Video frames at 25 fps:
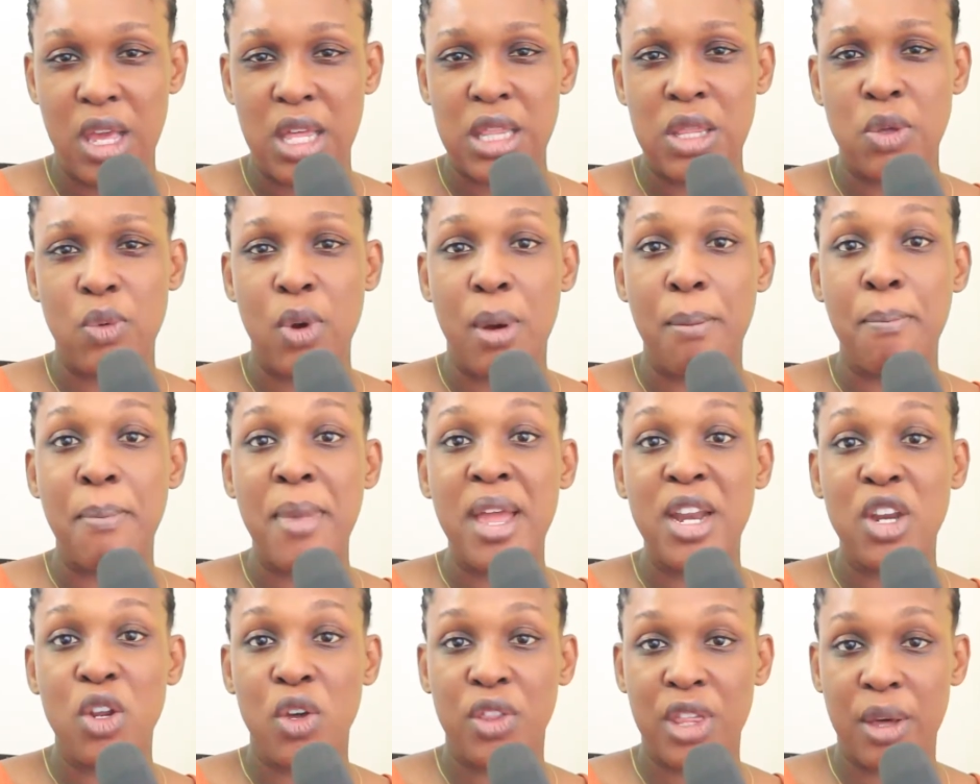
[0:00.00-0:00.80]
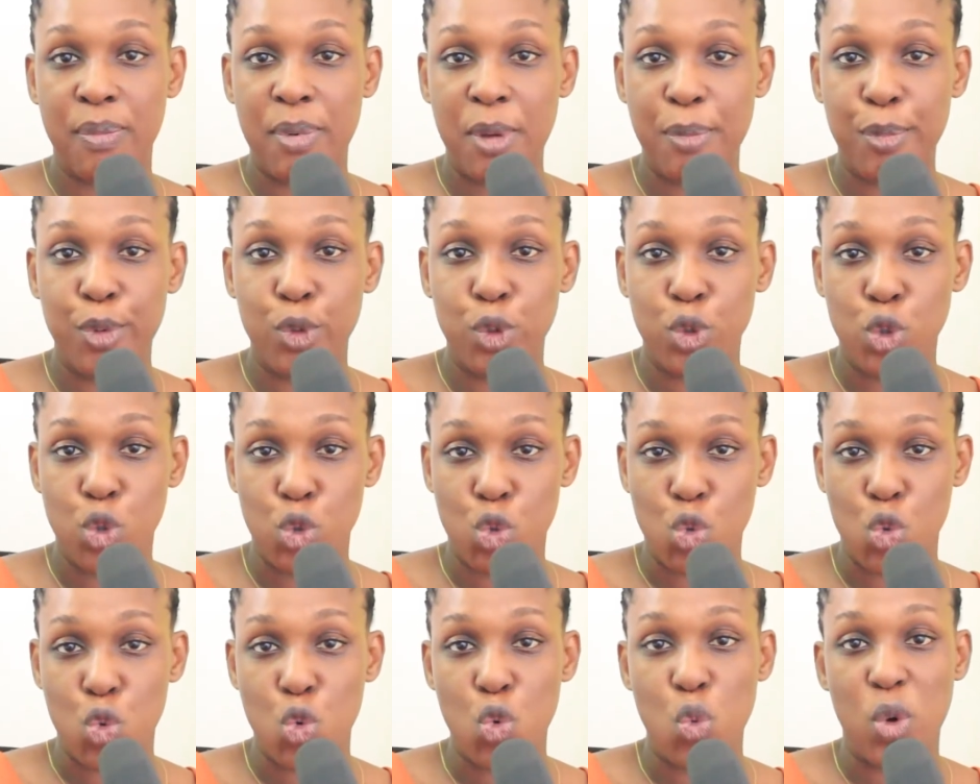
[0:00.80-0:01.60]
There were many other people
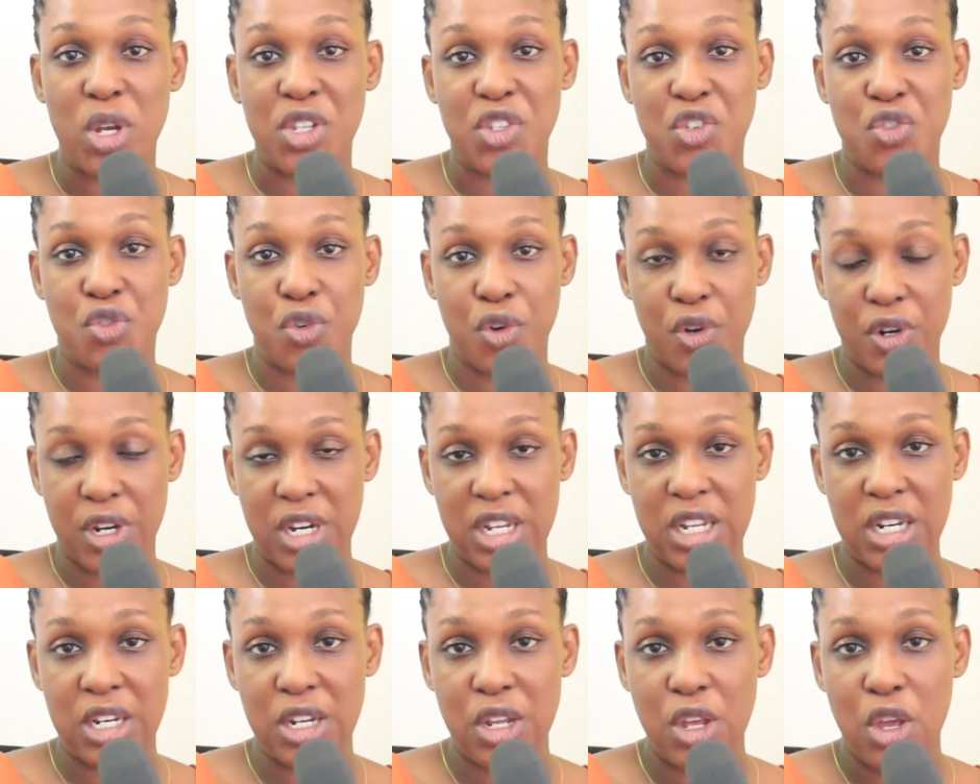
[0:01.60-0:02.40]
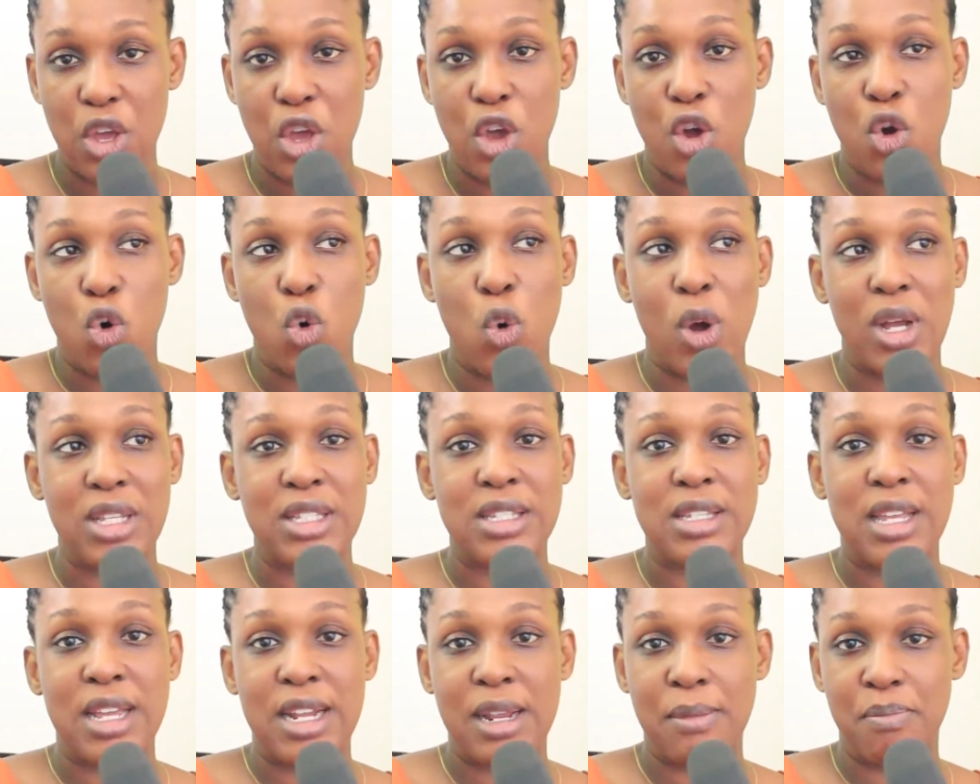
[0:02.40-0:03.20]
too who were struggling, who had
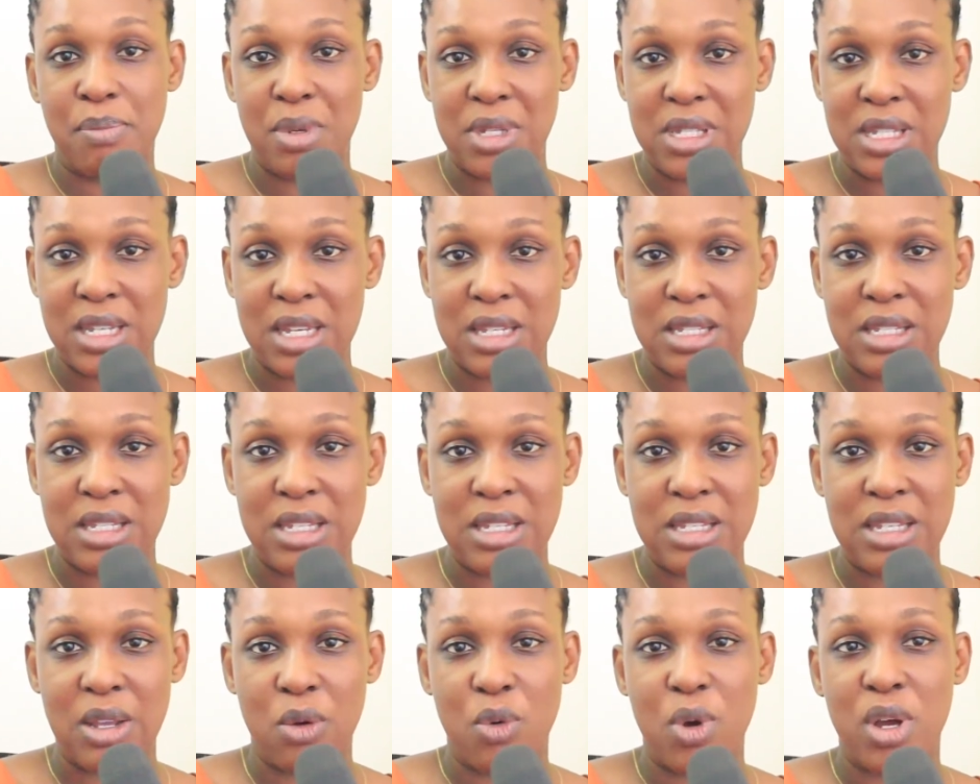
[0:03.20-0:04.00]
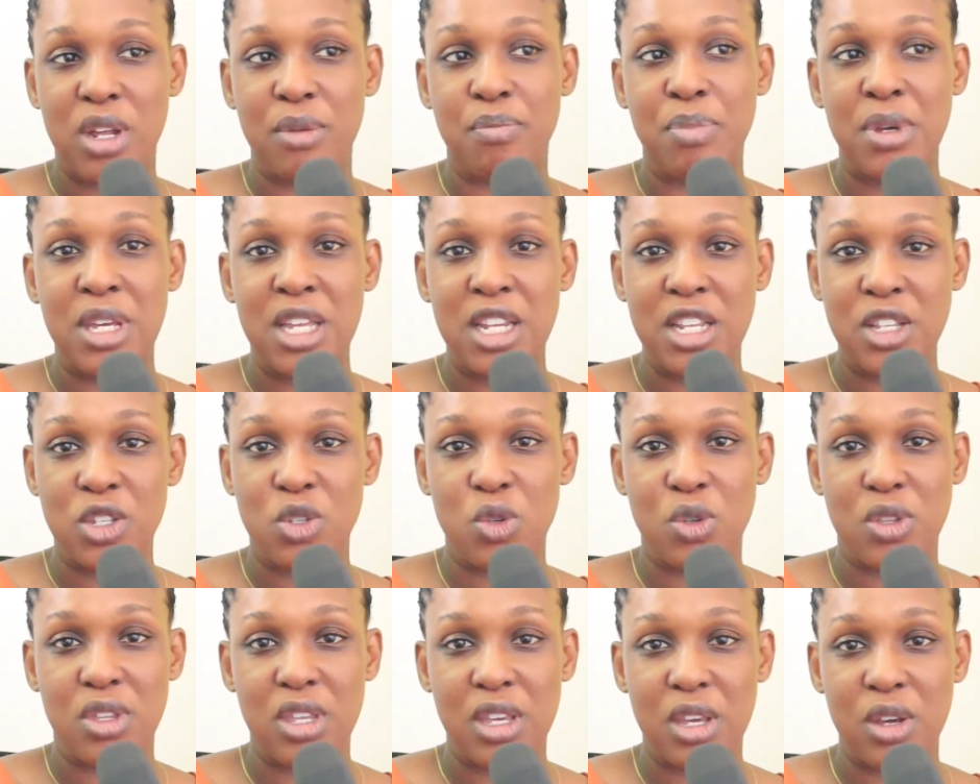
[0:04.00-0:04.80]
started businesses and were beginning
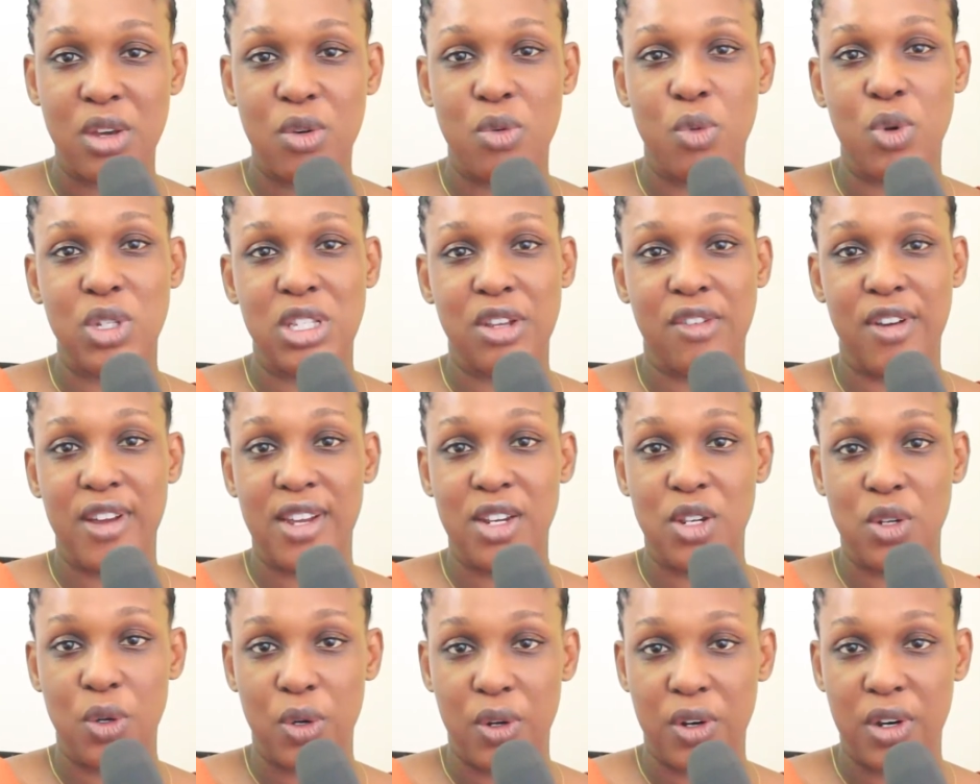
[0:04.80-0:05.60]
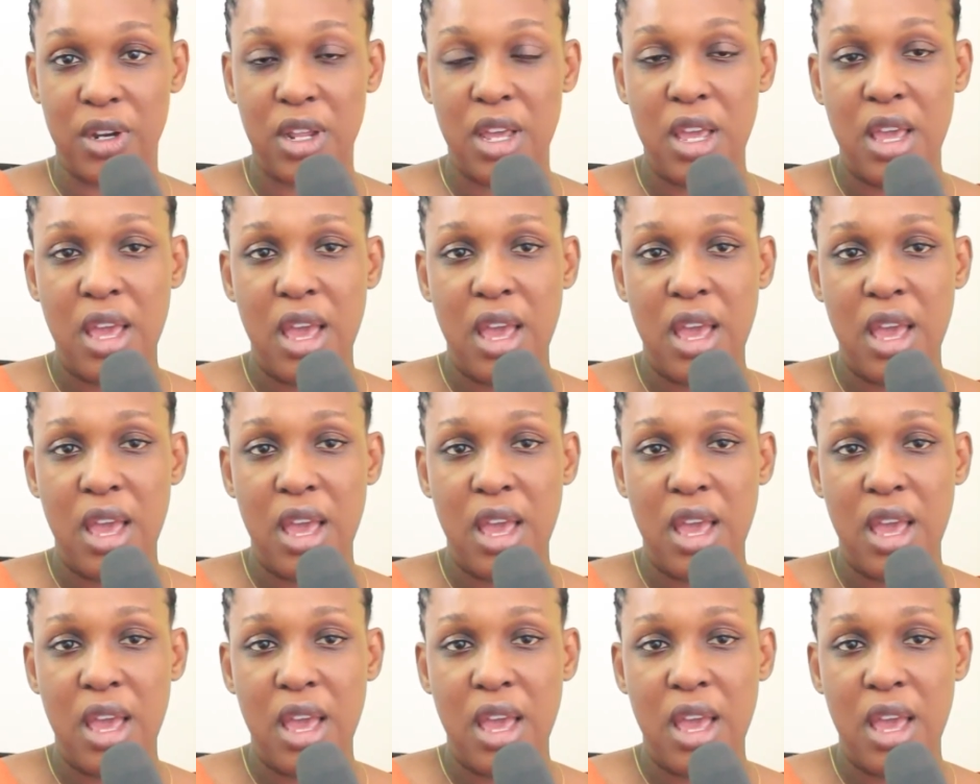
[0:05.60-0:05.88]
to think, what have I done?